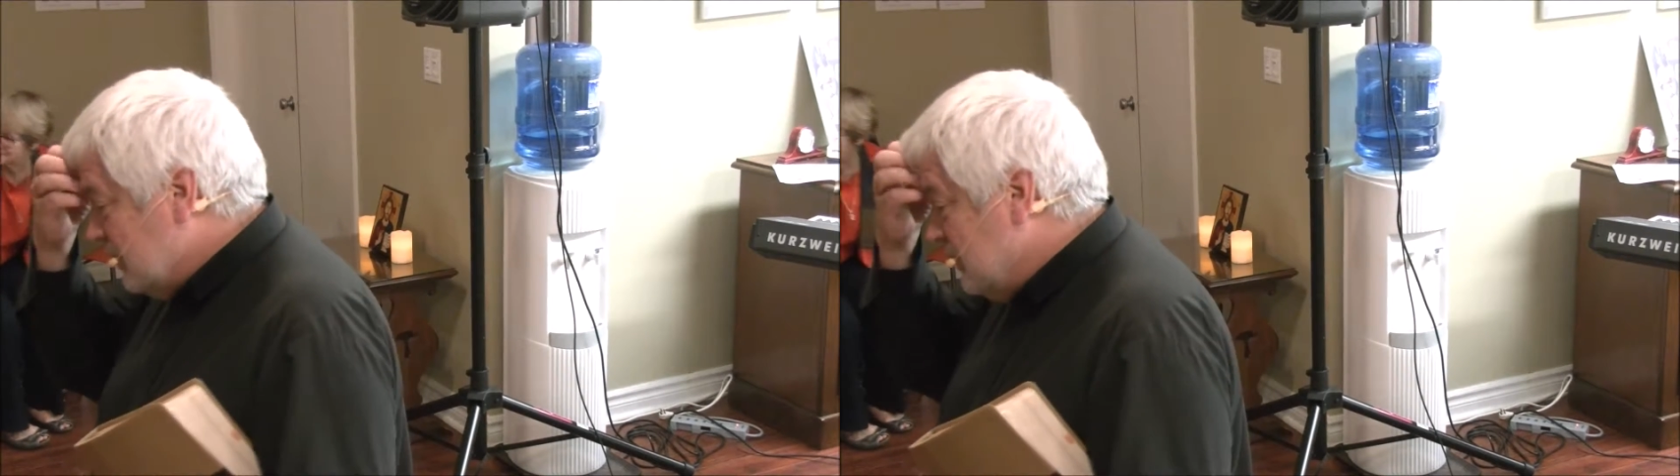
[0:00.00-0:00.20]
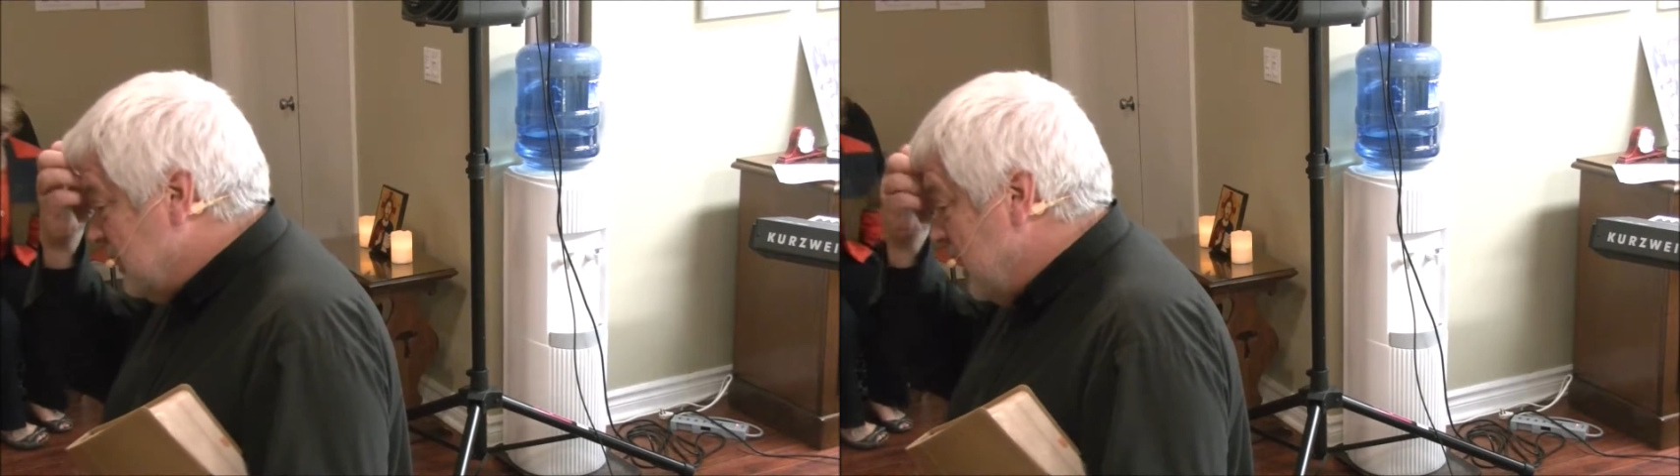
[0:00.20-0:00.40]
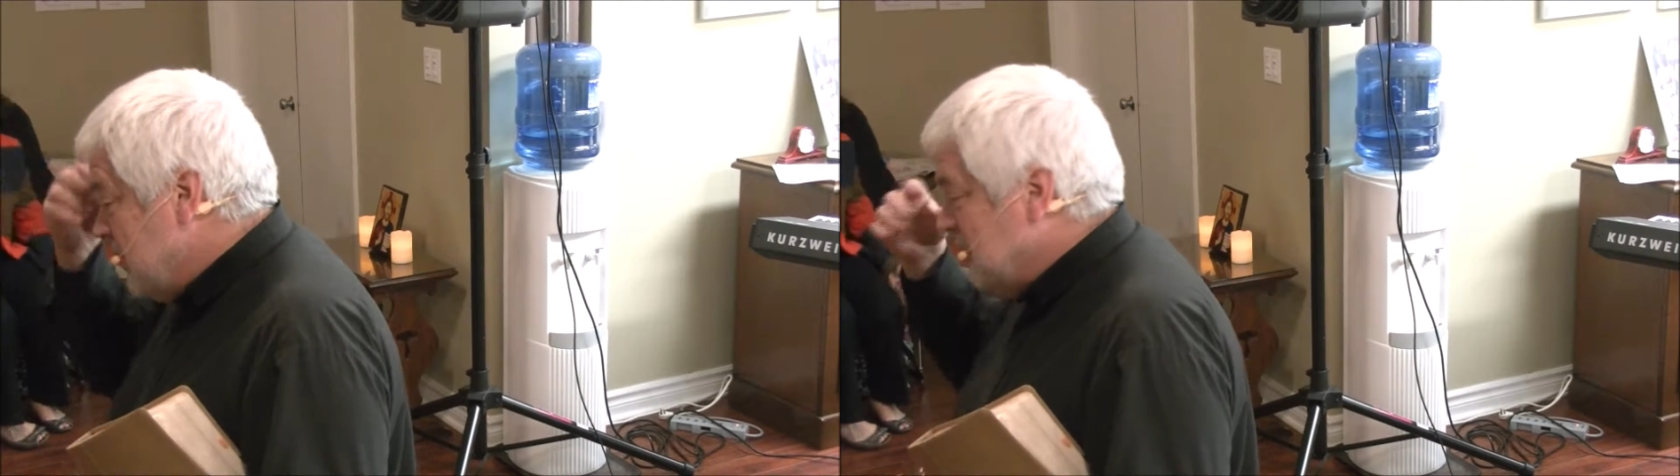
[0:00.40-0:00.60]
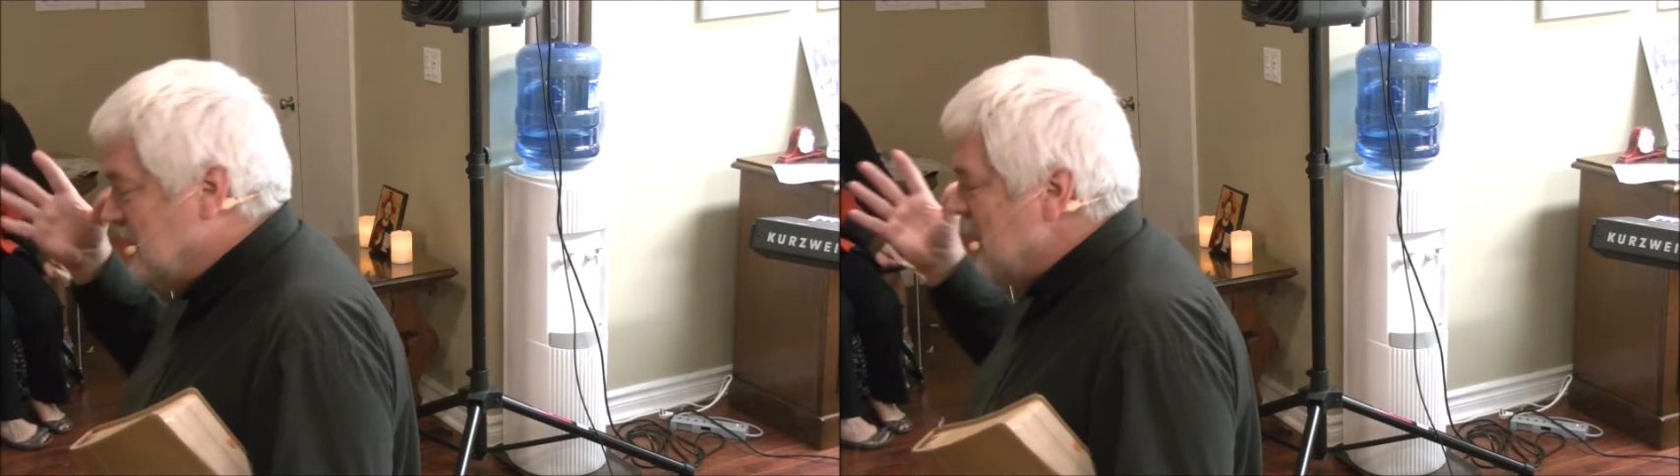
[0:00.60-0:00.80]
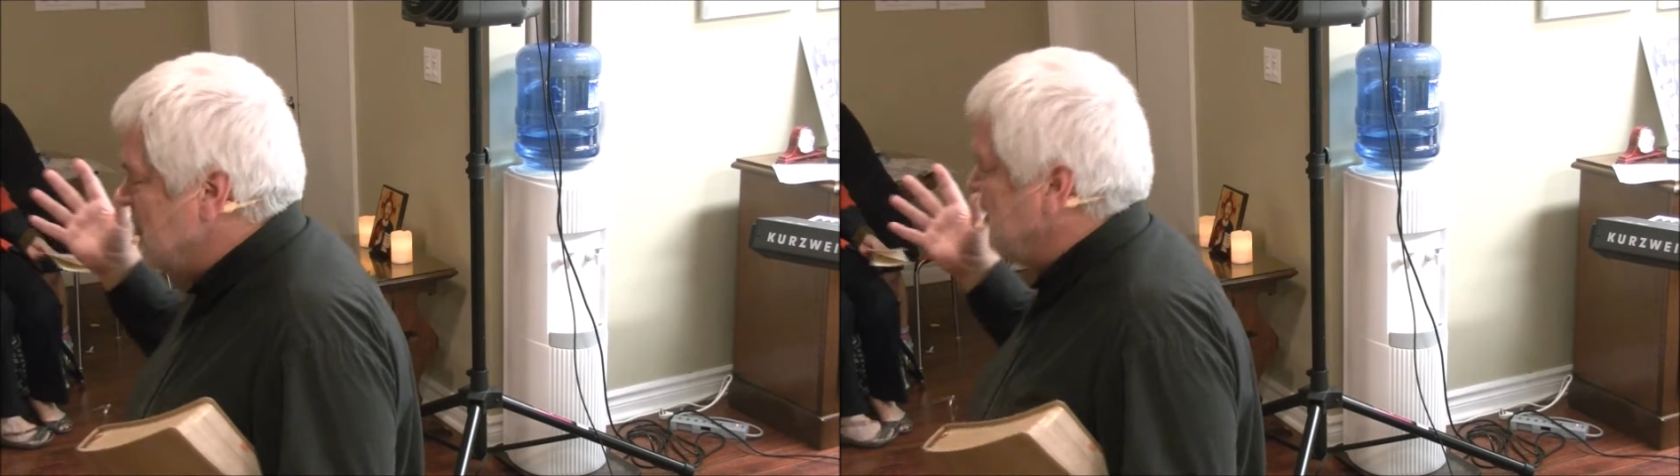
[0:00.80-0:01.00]
is
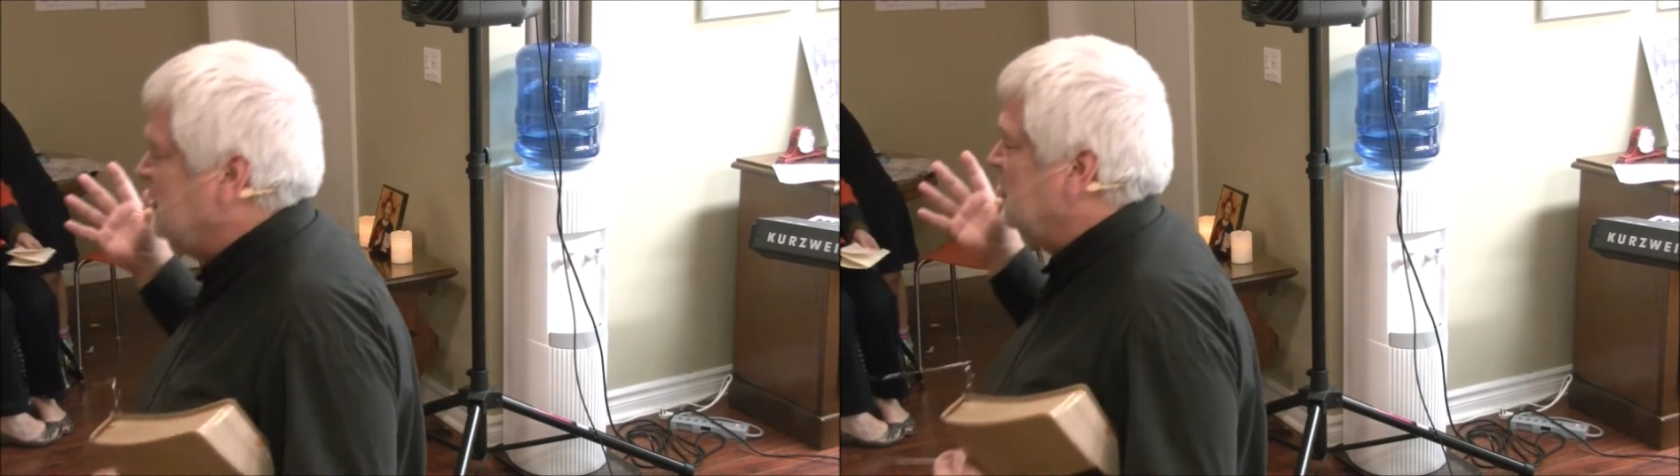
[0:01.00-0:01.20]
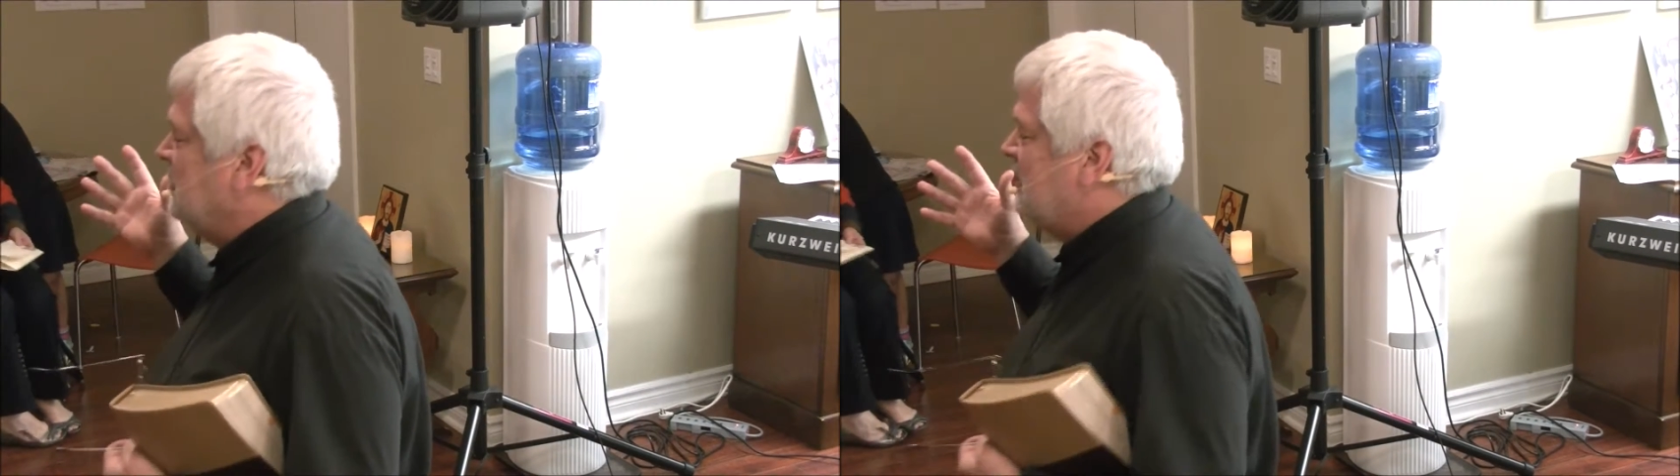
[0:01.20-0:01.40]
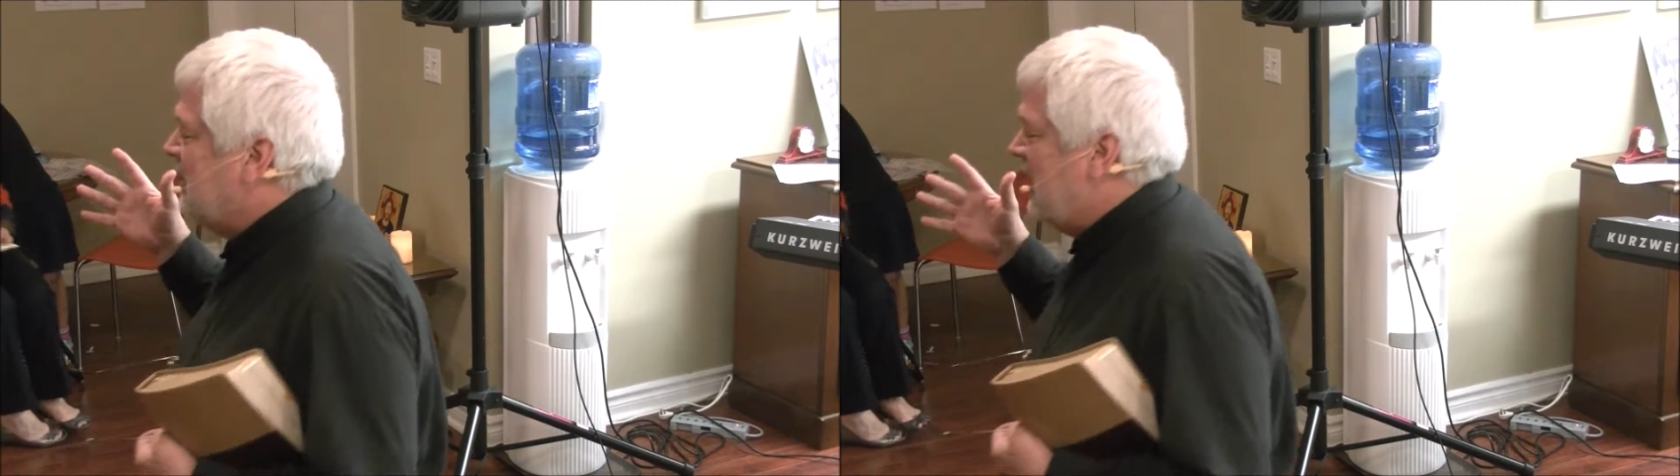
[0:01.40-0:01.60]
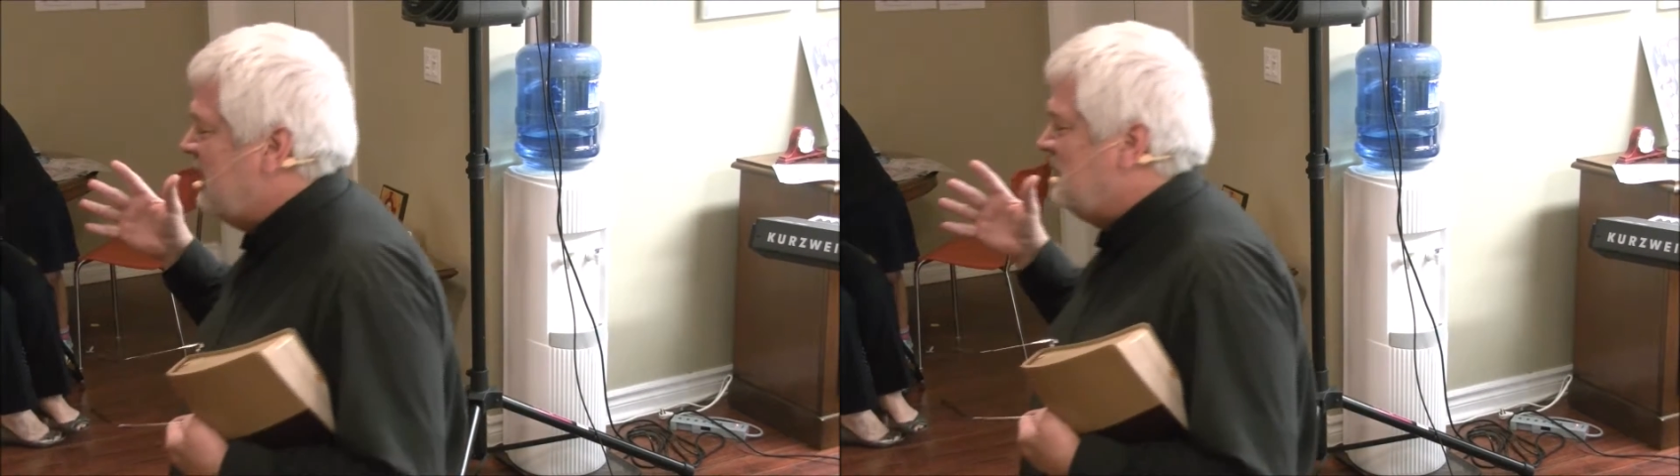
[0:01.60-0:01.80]
my third service today.